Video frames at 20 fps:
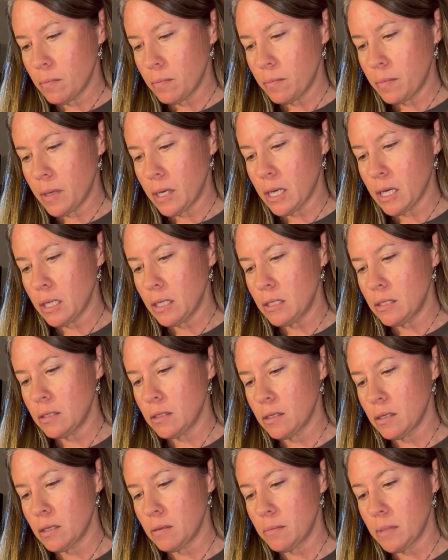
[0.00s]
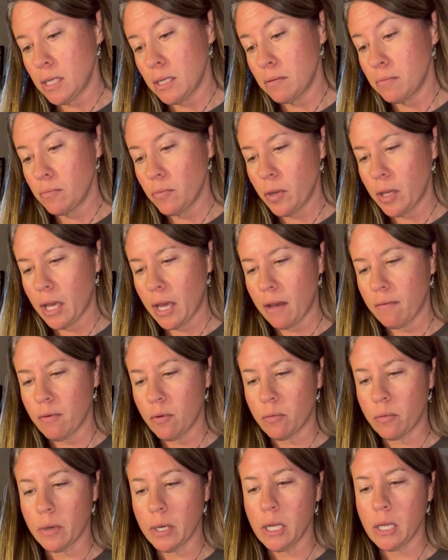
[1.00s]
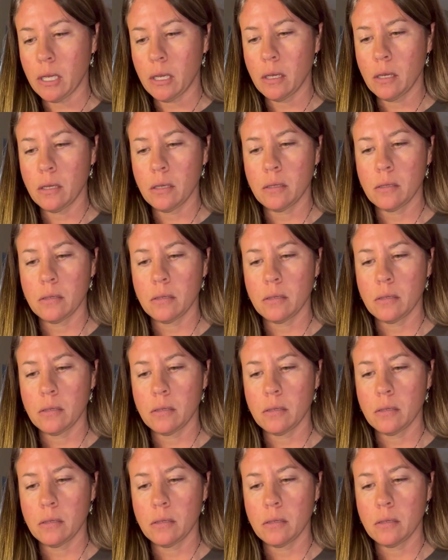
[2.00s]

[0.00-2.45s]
but I mean, we have a ring